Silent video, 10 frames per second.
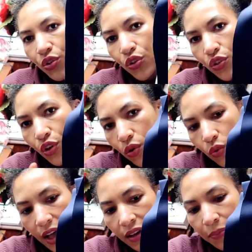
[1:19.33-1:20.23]
to
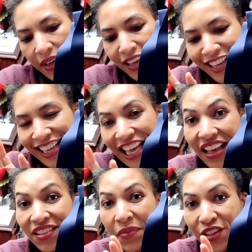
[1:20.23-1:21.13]
sew up
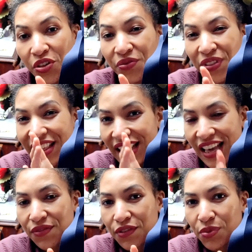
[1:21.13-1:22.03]
as much of the
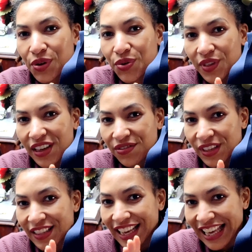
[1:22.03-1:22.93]
navy blue stuff
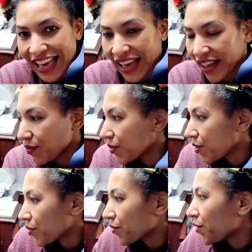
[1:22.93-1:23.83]
as I can,
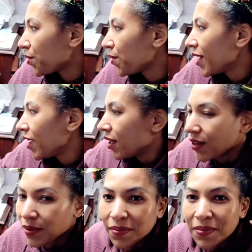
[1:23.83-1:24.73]
first of all,
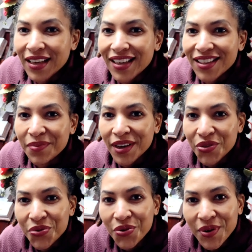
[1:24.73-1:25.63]
because my
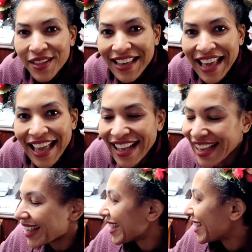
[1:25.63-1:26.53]

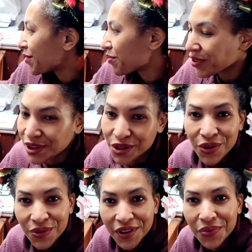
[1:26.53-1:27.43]
201K is
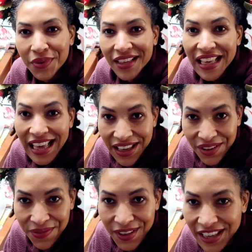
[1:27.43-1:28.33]
preloaded with the
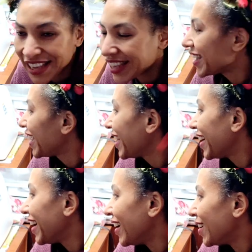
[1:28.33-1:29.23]
navy,
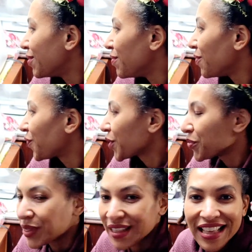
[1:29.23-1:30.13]
um,
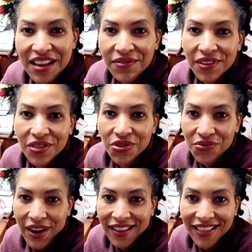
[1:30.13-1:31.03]
with the navy
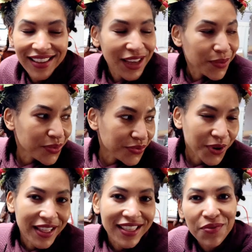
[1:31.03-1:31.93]
thread
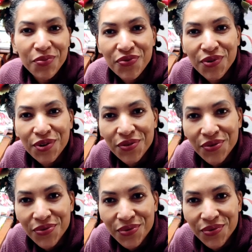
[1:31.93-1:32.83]
before I then move on
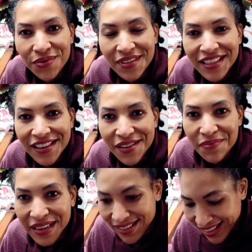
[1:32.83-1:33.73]
to the
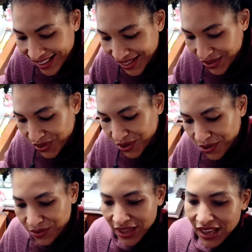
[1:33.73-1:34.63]
mustard.
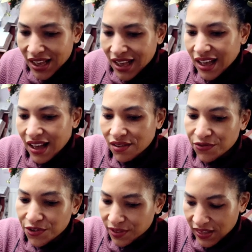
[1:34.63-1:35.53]
So uh,
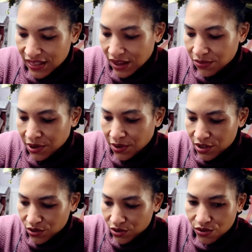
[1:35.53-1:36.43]
first thing that we're
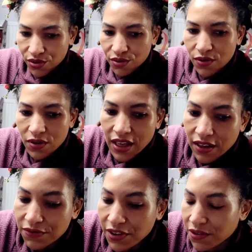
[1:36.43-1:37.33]
going to do,
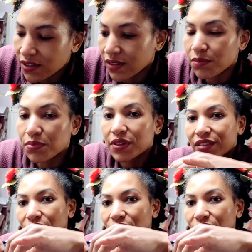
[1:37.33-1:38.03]
very simple